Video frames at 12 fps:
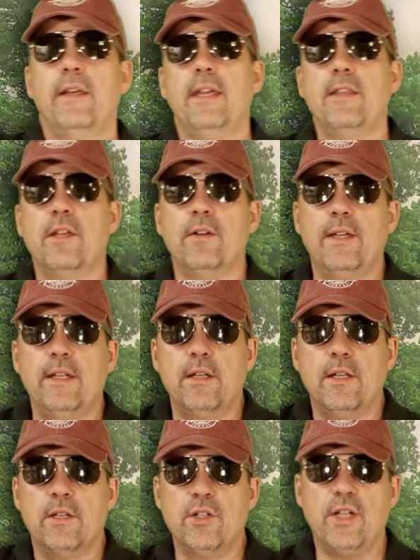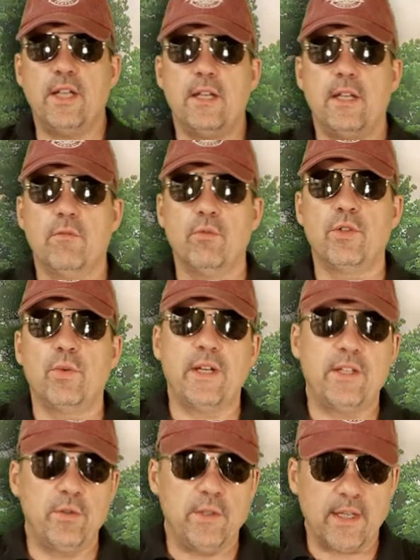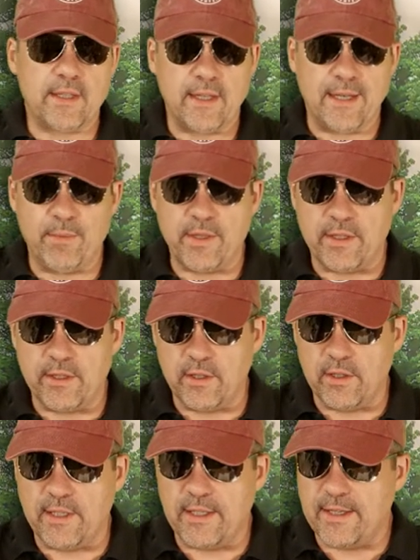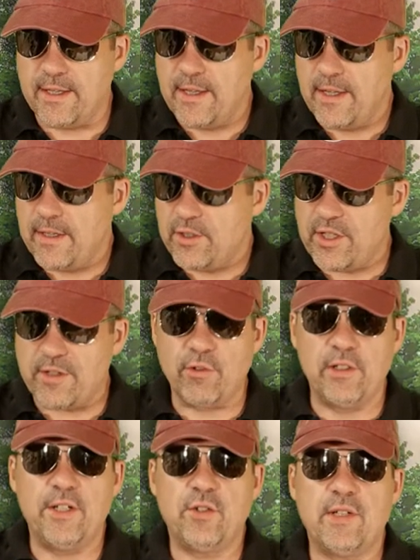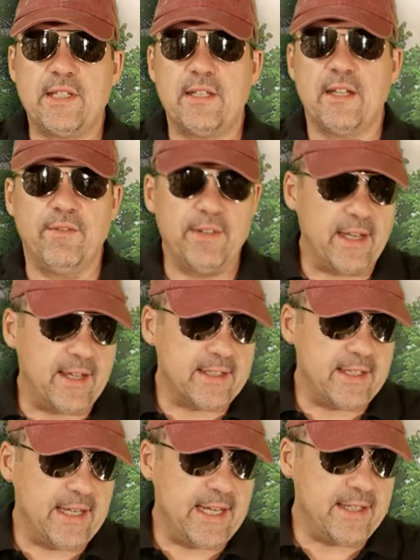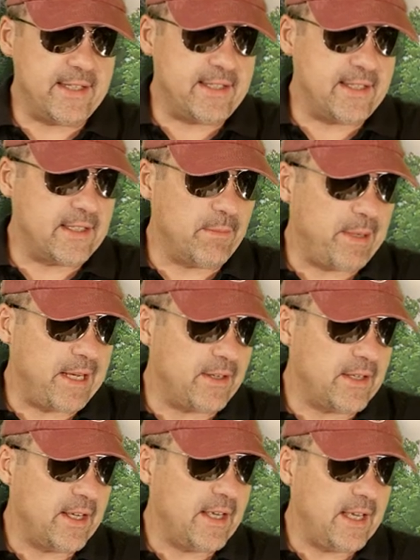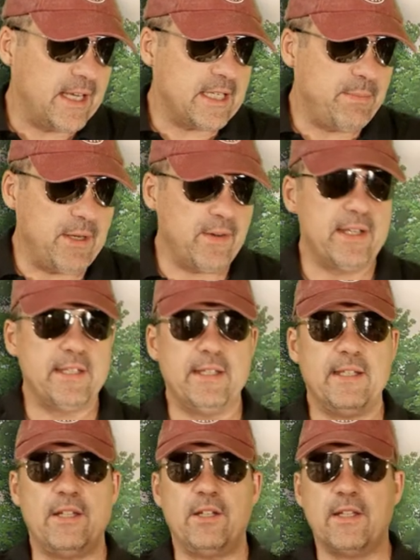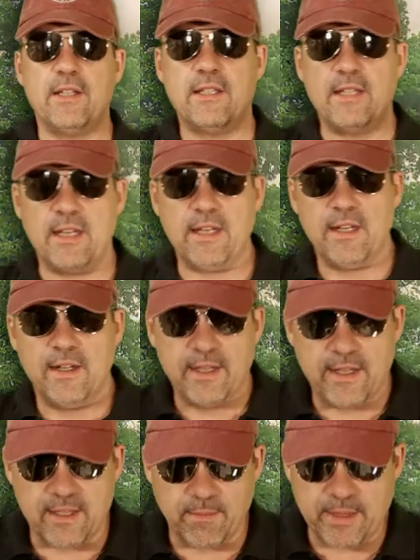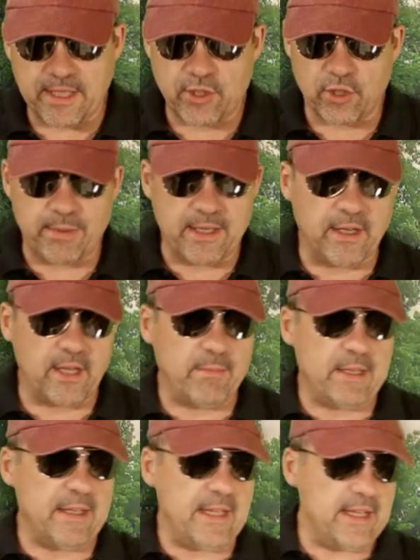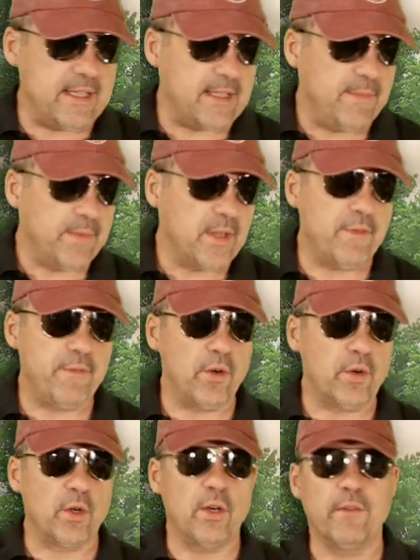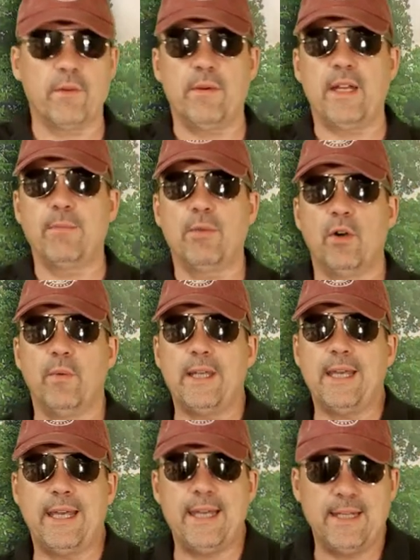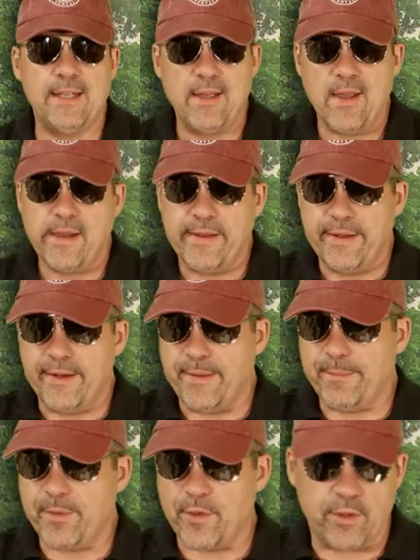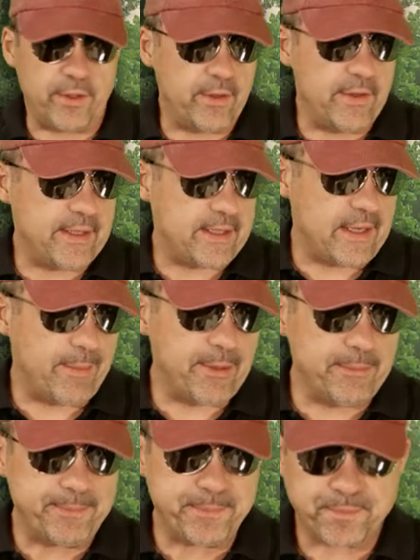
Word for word: Hey there, NJroute22.com with a little general interest vlog today, and this is about experiences. As you can see in the picture behind me is a photo of a rainbow we had earlier this summer.